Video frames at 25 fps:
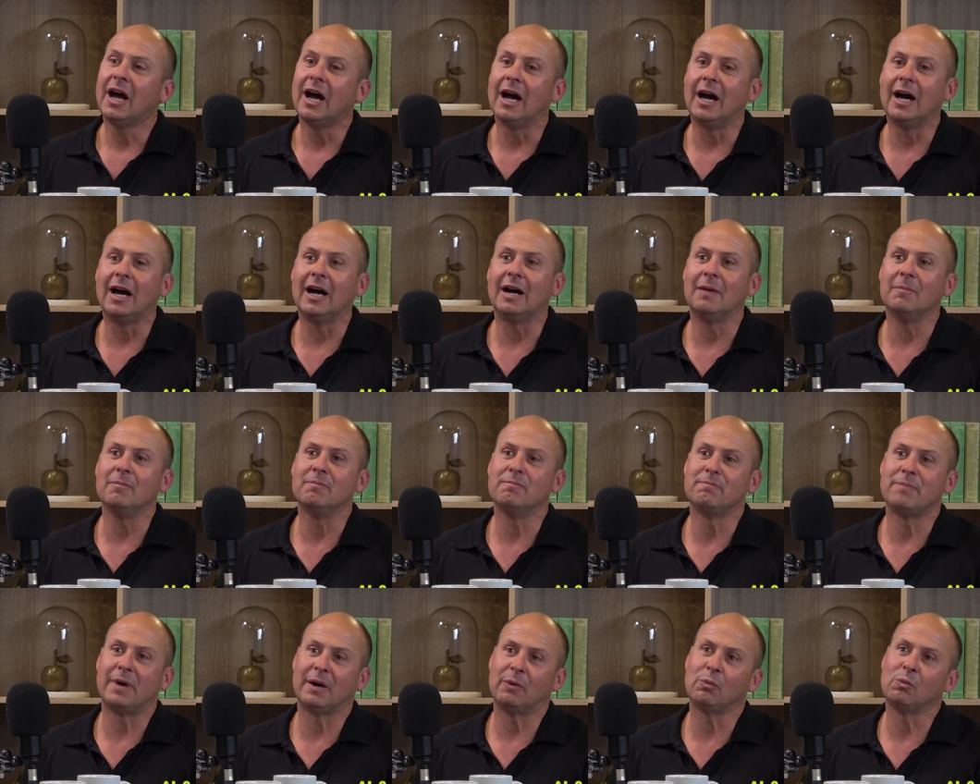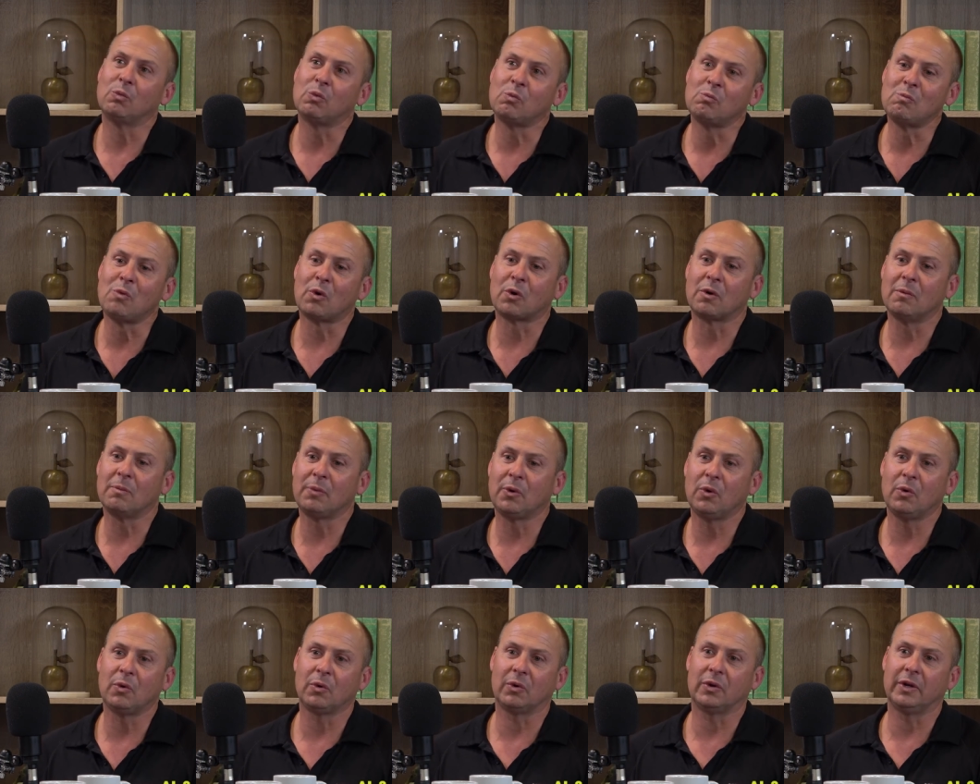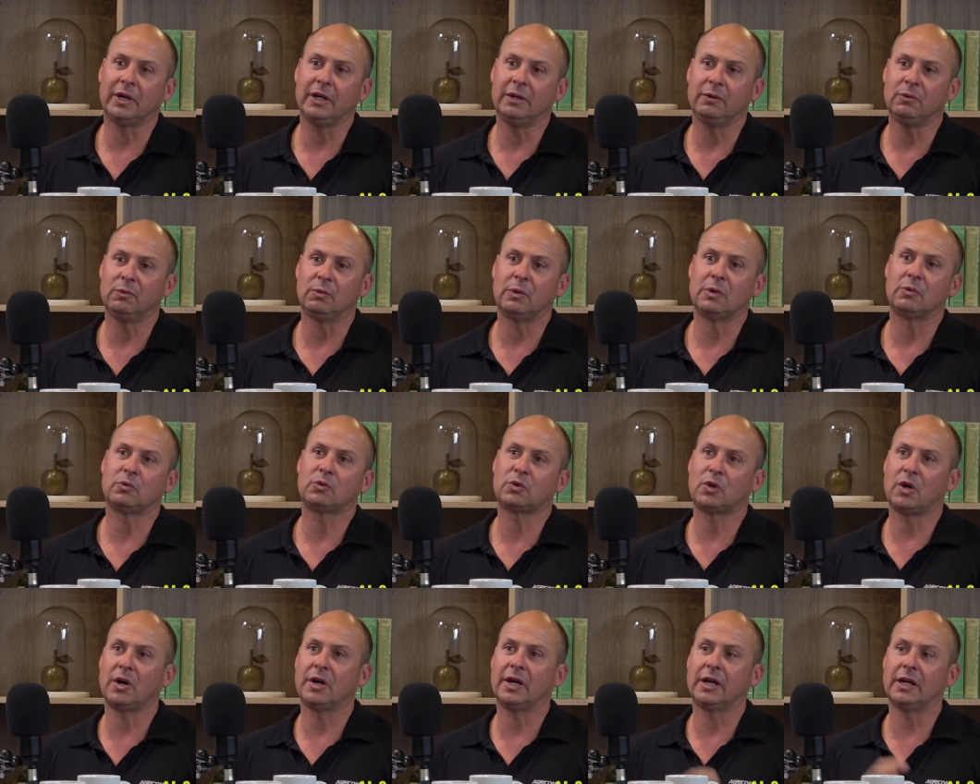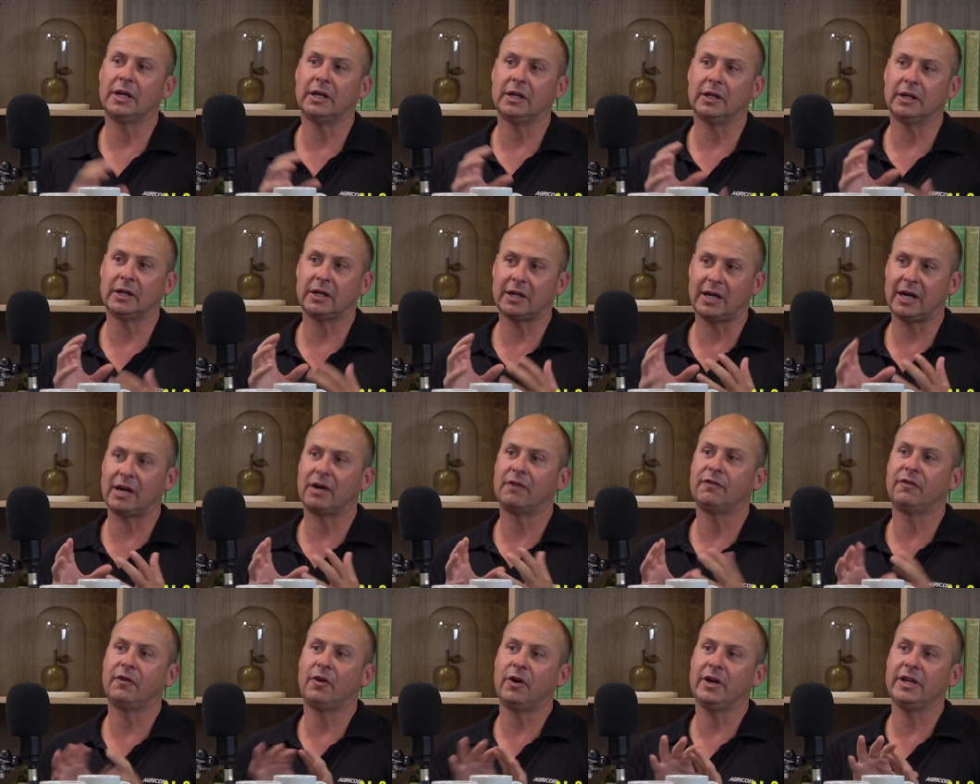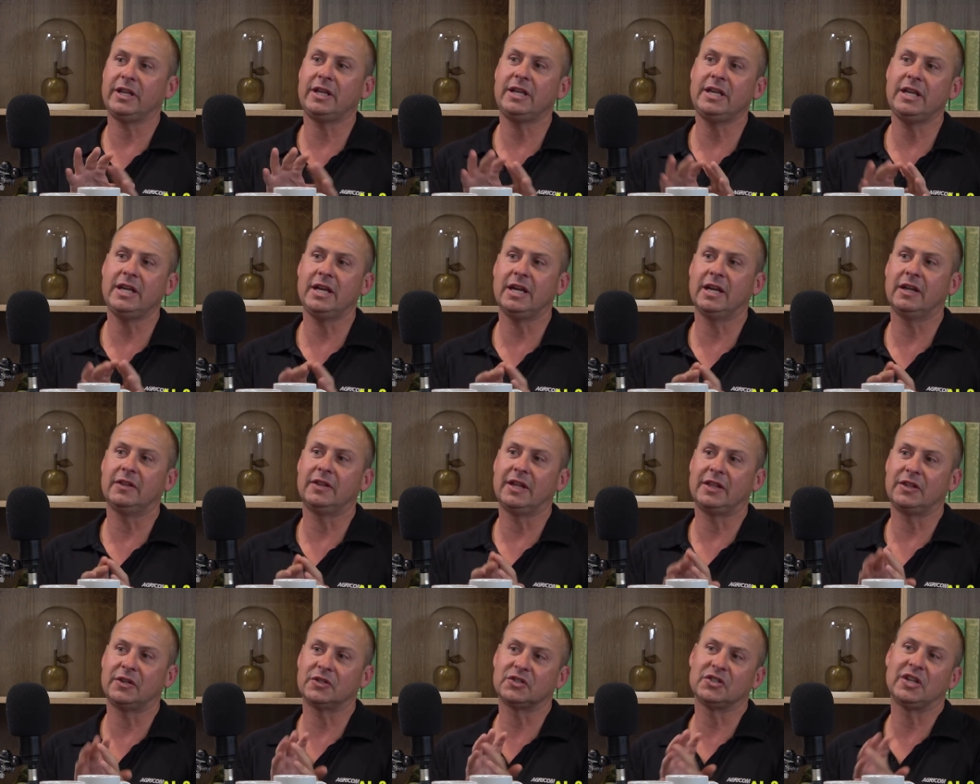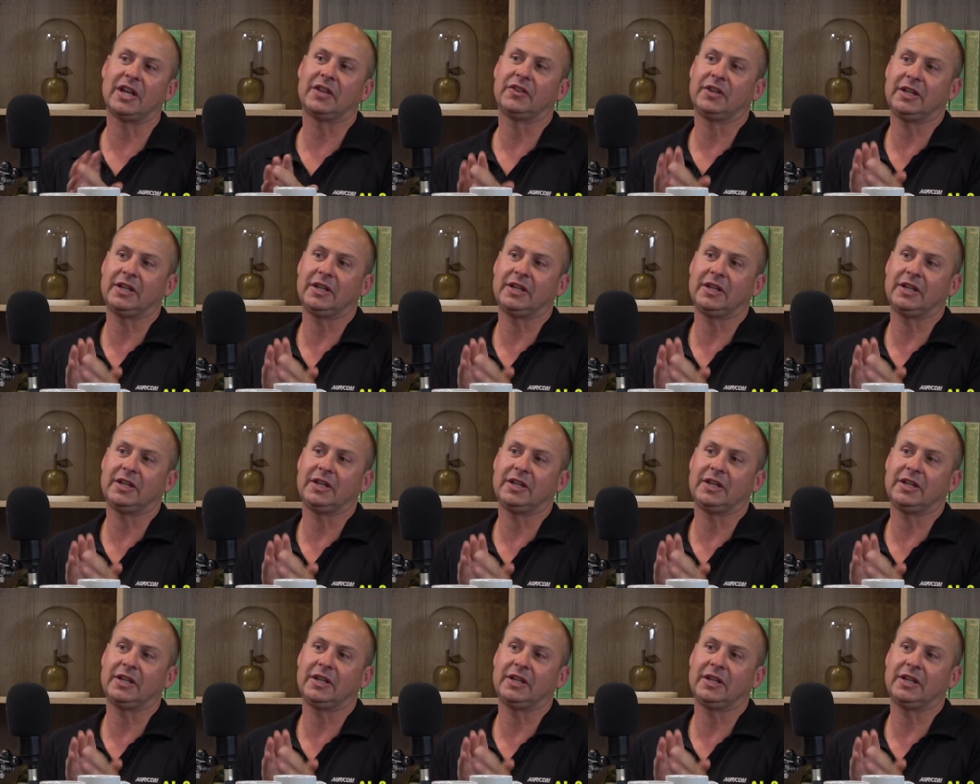But more importantly, we're trying to clarify here that there's